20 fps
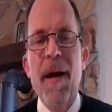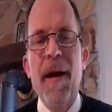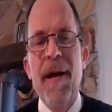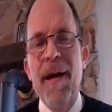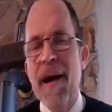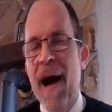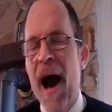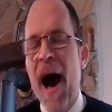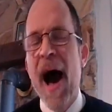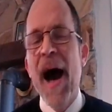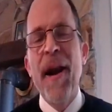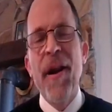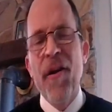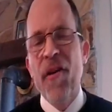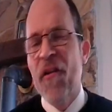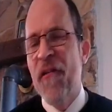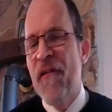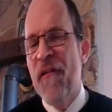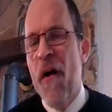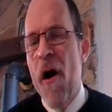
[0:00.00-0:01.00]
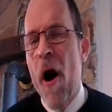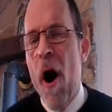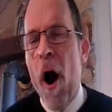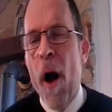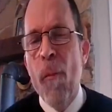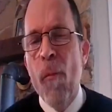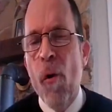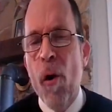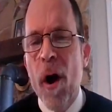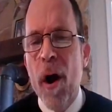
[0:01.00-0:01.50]
God is
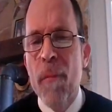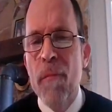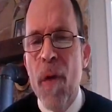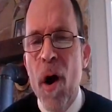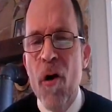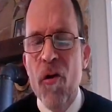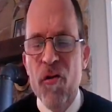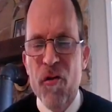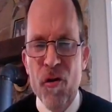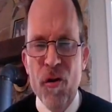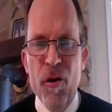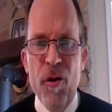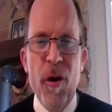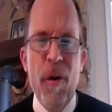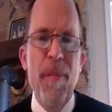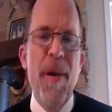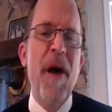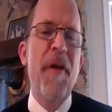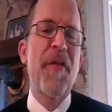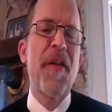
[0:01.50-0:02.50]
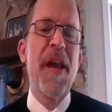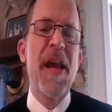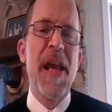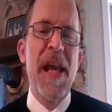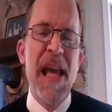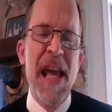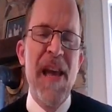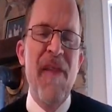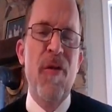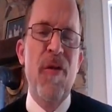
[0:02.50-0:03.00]
far more emotional about the
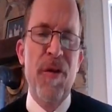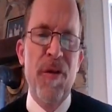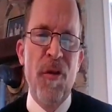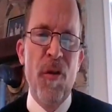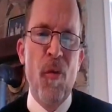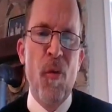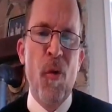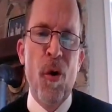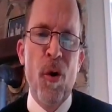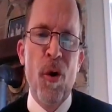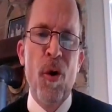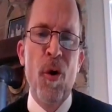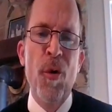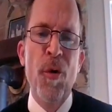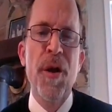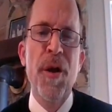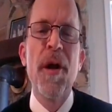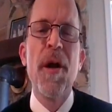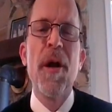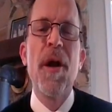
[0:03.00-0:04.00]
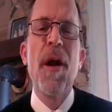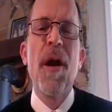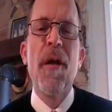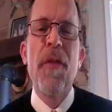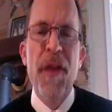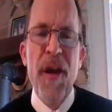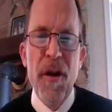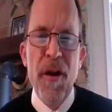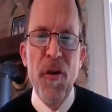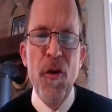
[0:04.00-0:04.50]
evil in the world
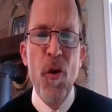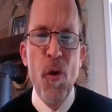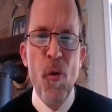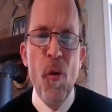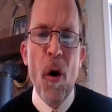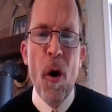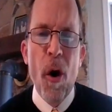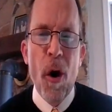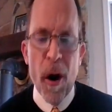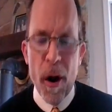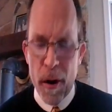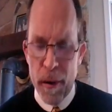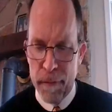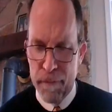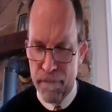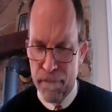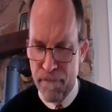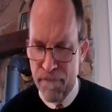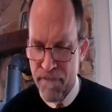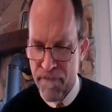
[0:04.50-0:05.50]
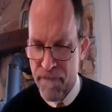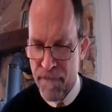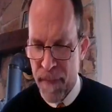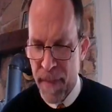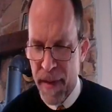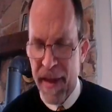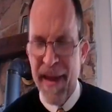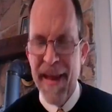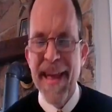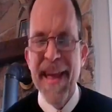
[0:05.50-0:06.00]
than you are.
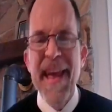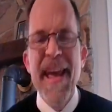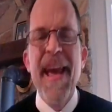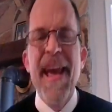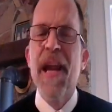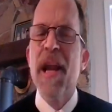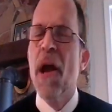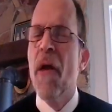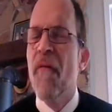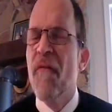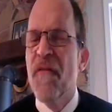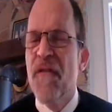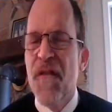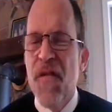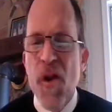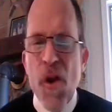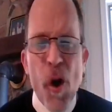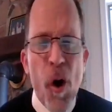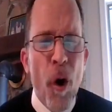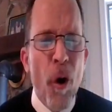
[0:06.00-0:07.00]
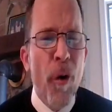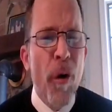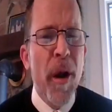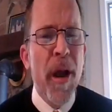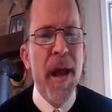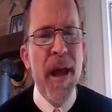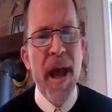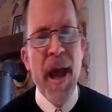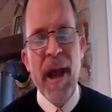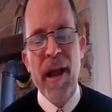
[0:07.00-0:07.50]
It
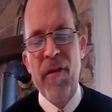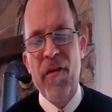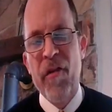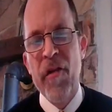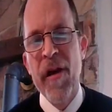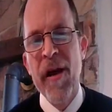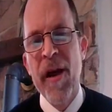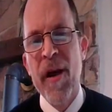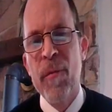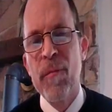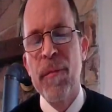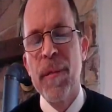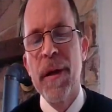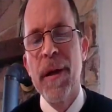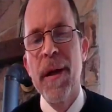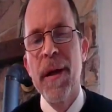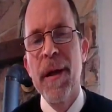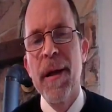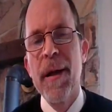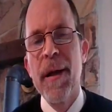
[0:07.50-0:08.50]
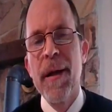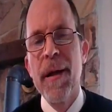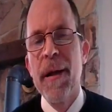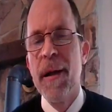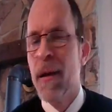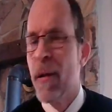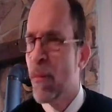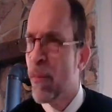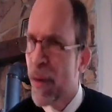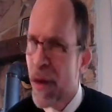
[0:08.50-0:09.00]
infuriates him,
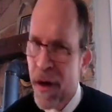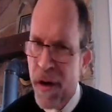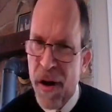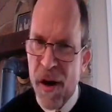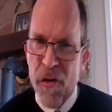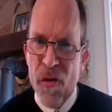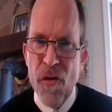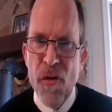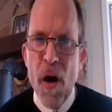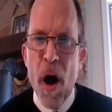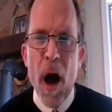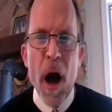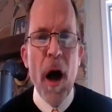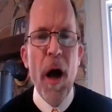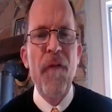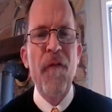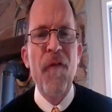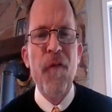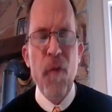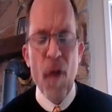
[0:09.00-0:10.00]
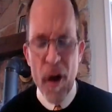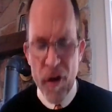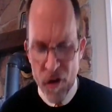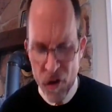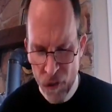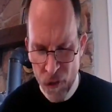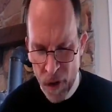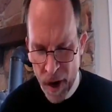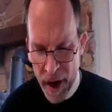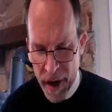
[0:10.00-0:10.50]
but it does not
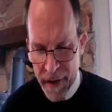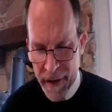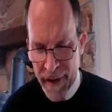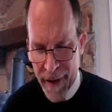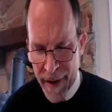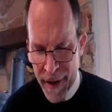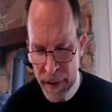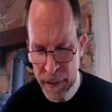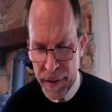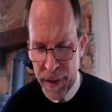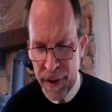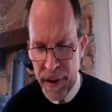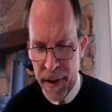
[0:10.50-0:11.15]
frustrate him.